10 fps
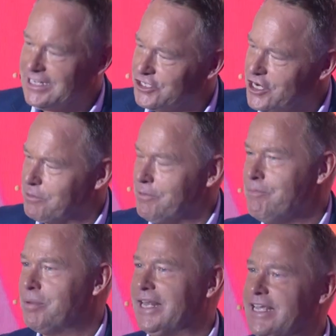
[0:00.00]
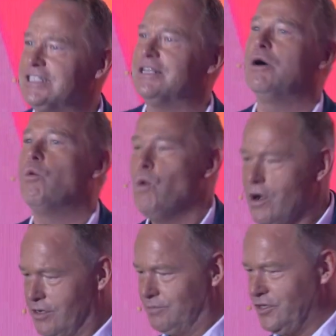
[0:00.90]
gentlemen, please
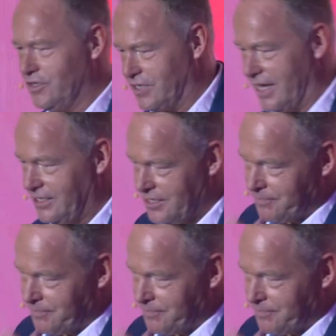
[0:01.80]
welcome to the stage